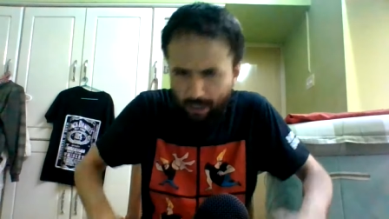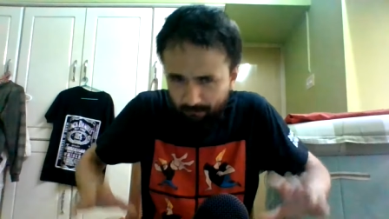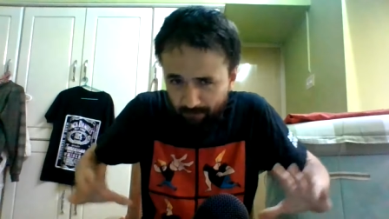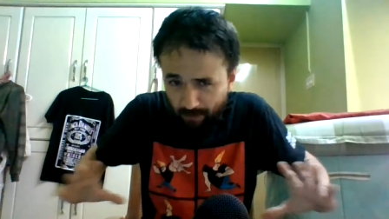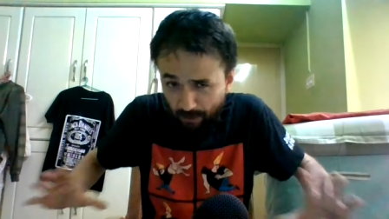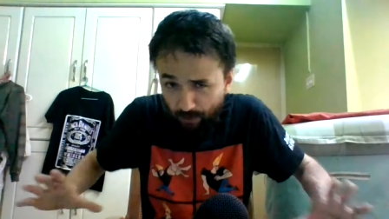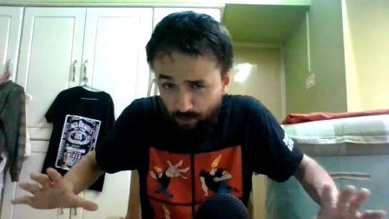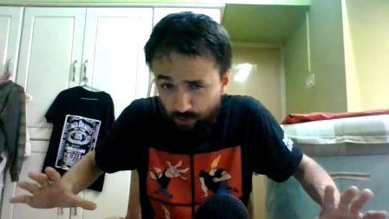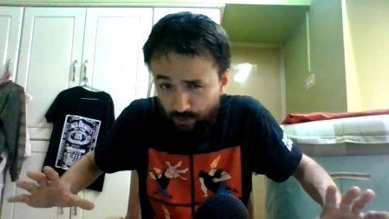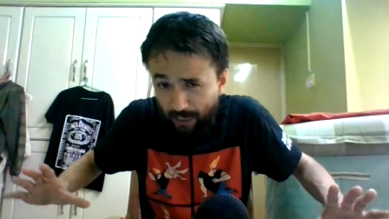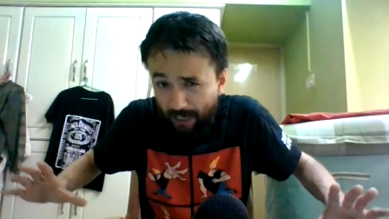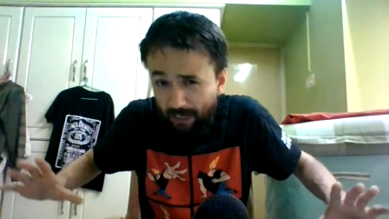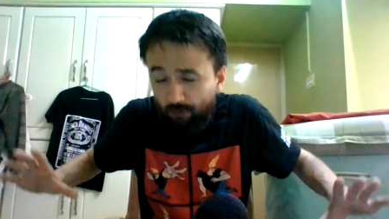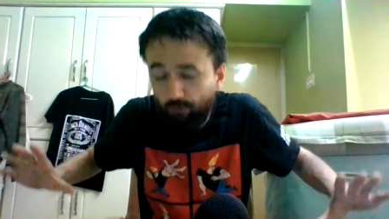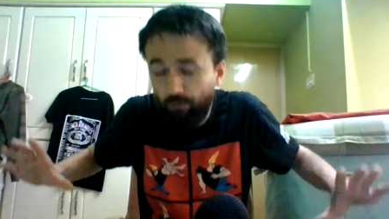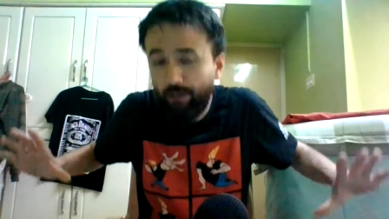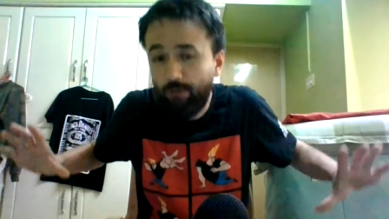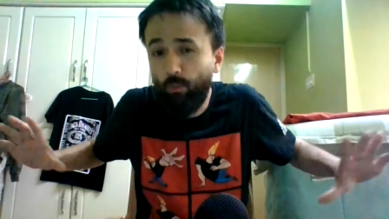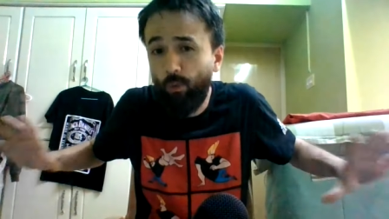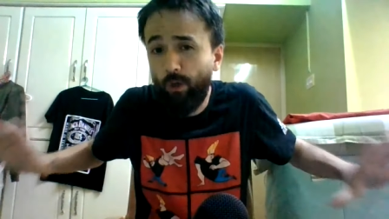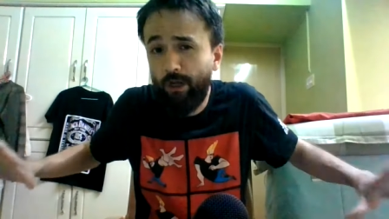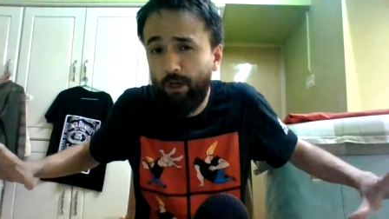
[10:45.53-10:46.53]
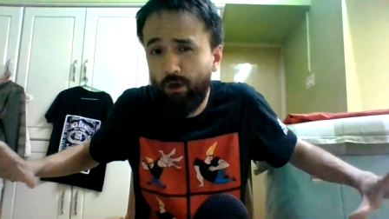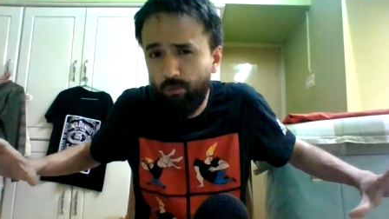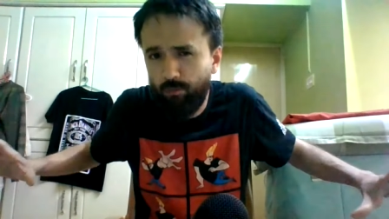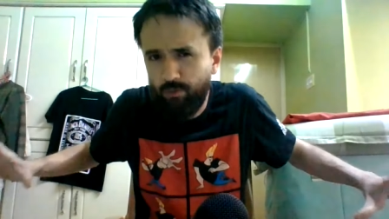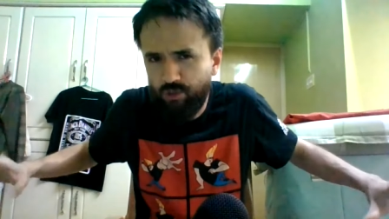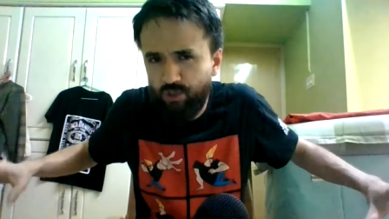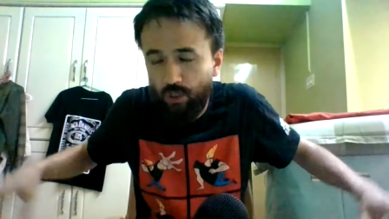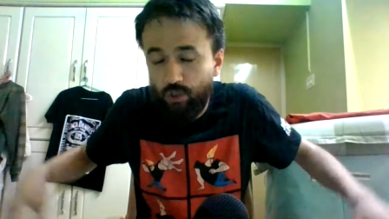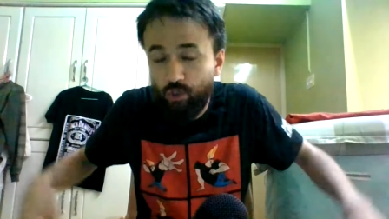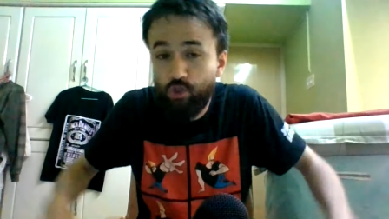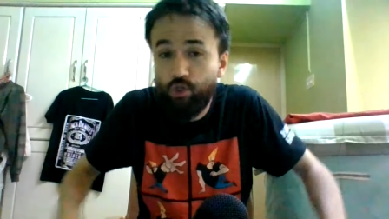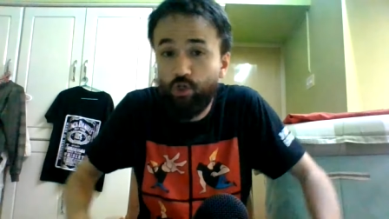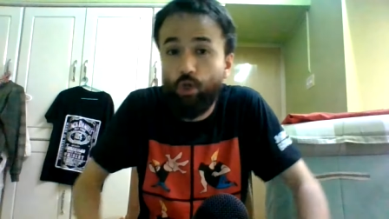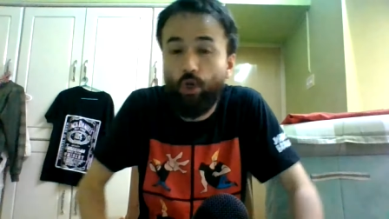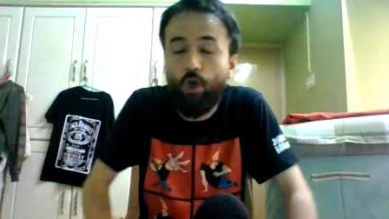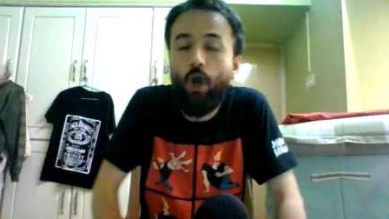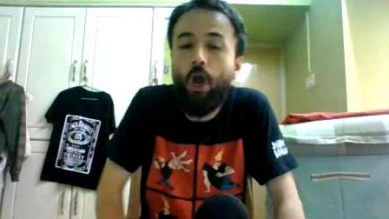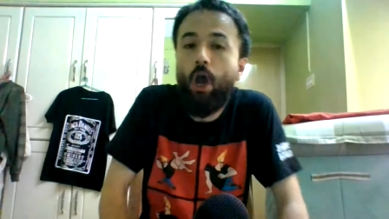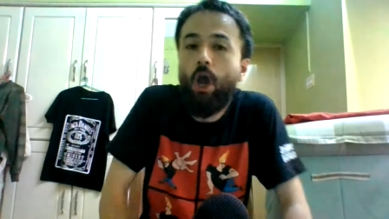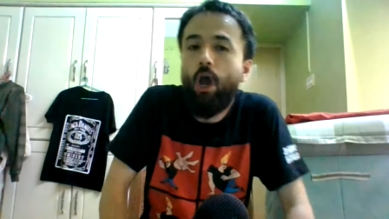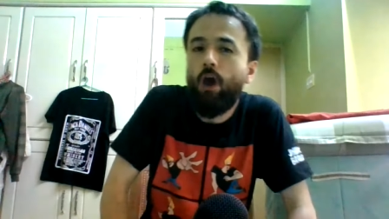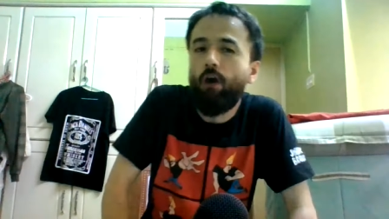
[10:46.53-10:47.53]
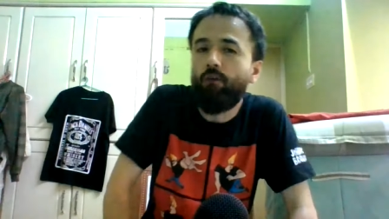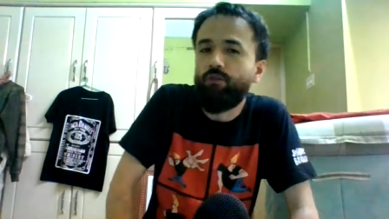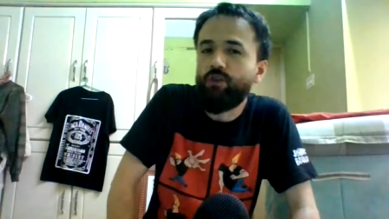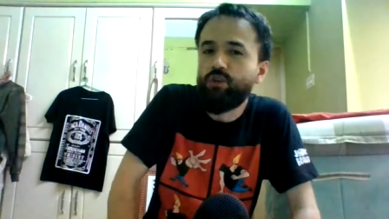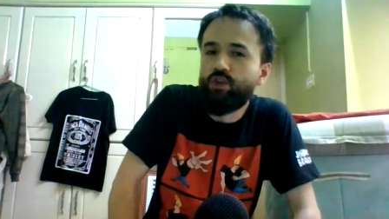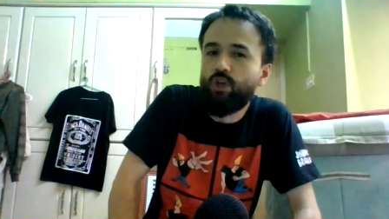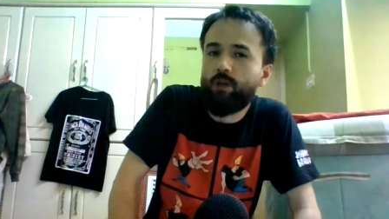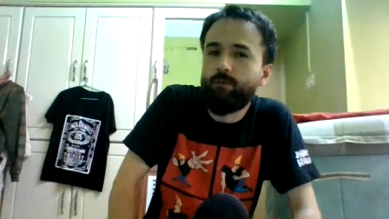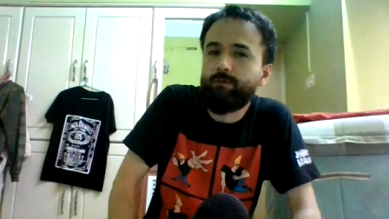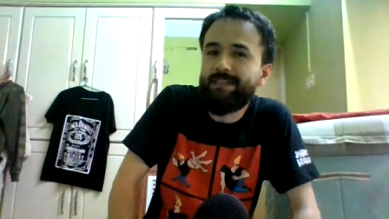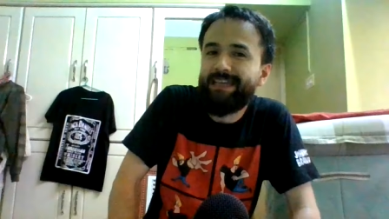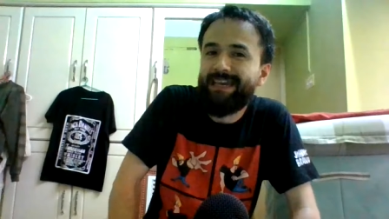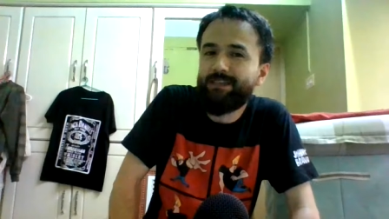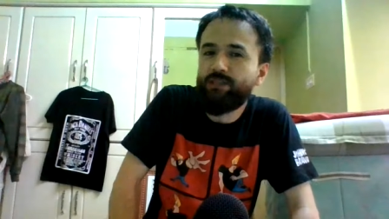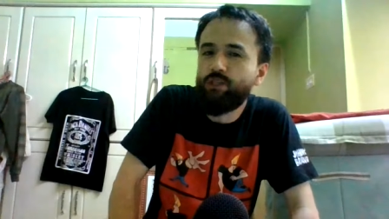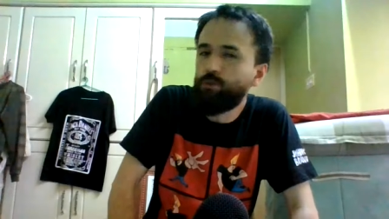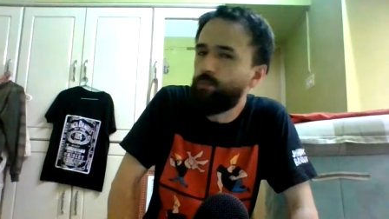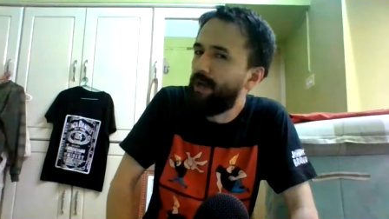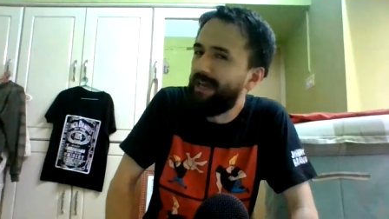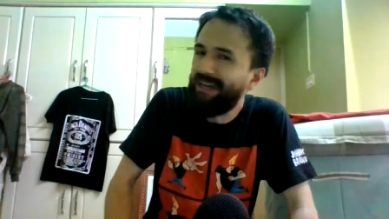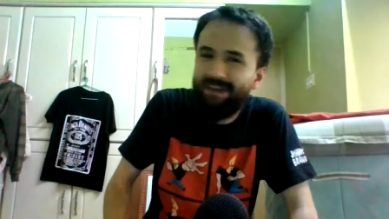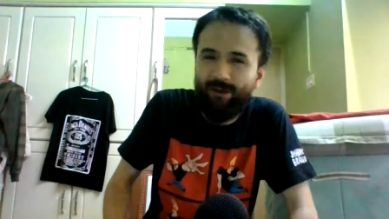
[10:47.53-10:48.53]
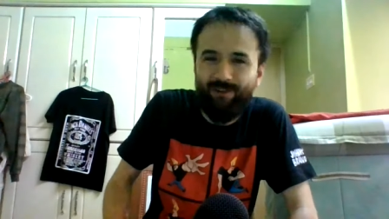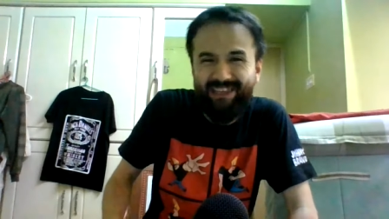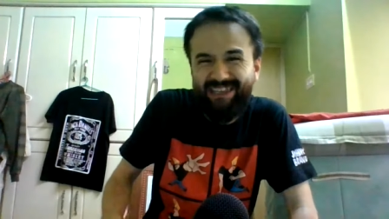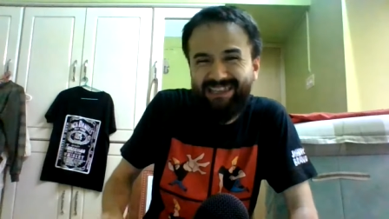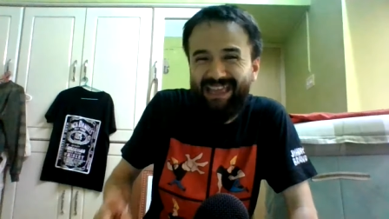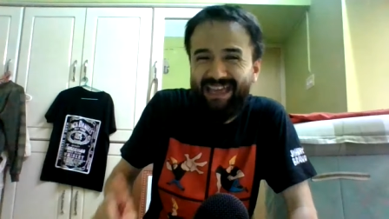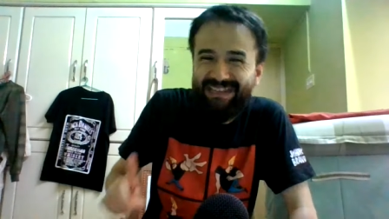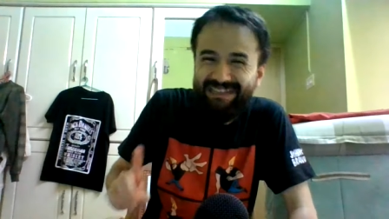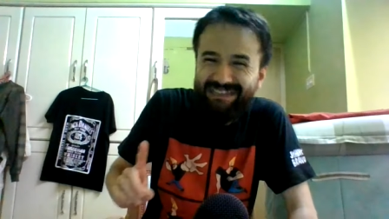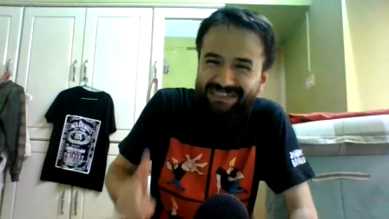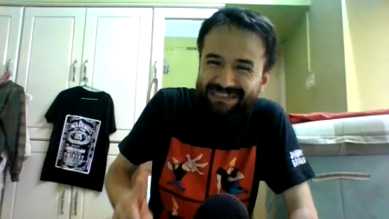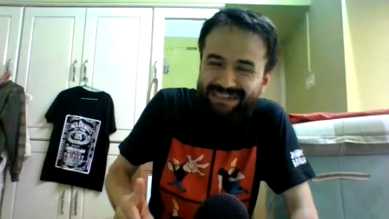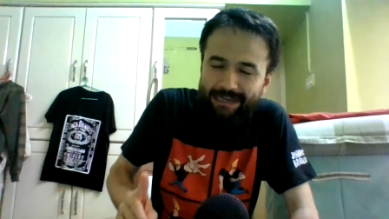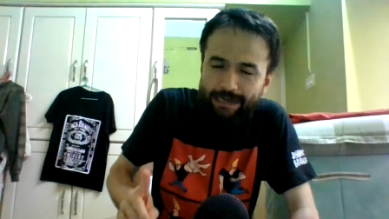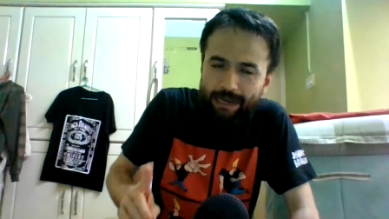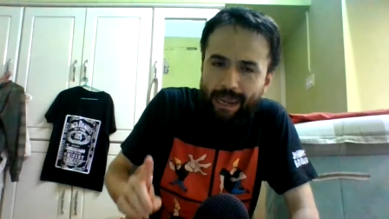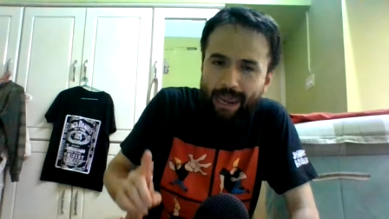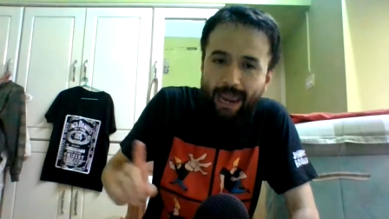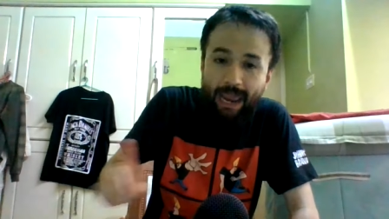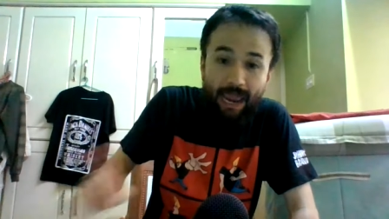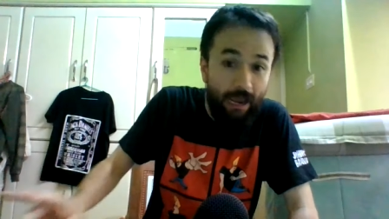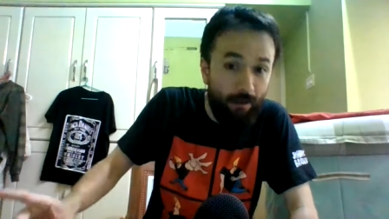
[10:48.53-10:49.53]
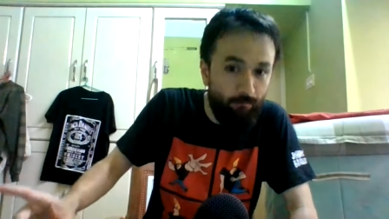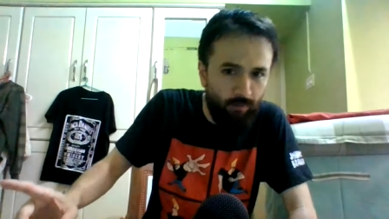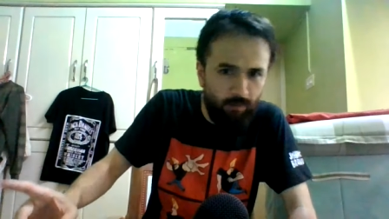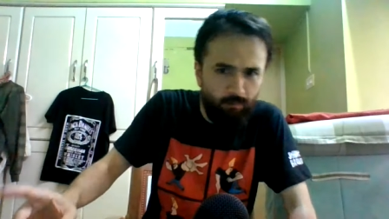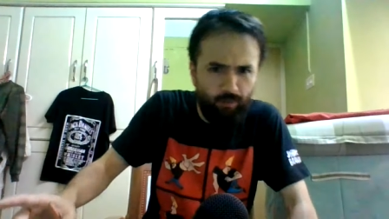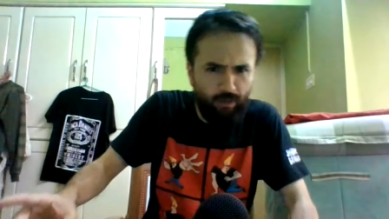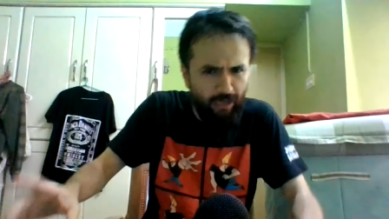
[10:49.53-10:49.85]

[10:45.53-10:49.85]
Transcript: I'm not exactly 100% sure of the circumstances, but I know that that did happen.